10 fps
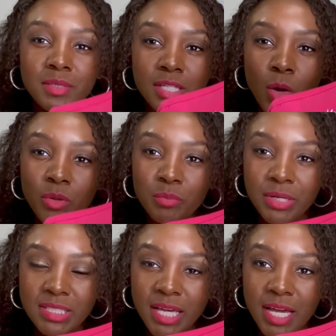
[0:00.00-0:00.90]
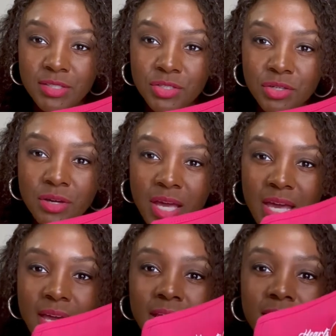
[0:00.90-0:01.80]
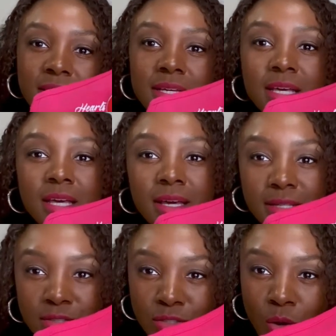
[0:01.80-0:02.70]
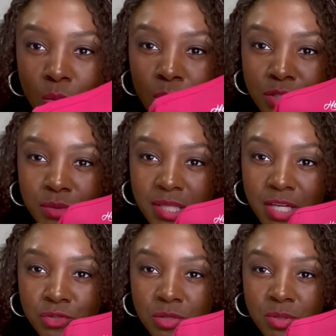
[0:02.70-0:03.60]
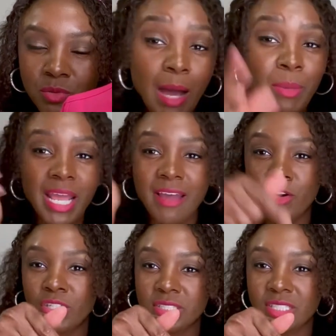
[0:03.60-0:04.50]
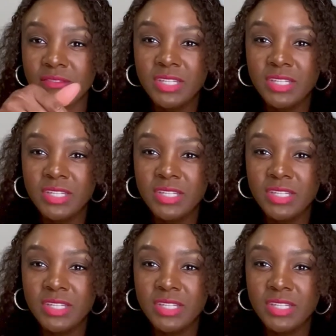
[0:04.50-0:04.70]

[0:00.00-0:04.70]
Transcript: dealt with breast cancer, and so we're doing that tribute. I'm gonna have her stuff